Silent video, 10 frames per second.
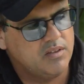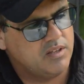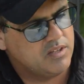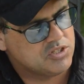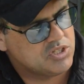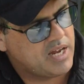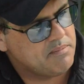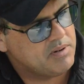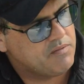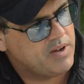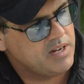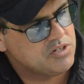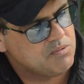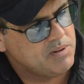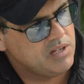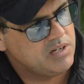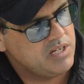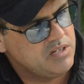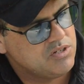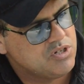The statement of
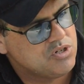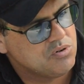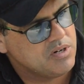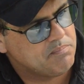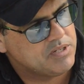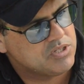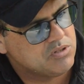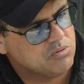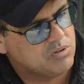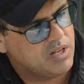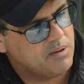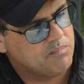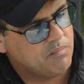eligibility to join a pistol club.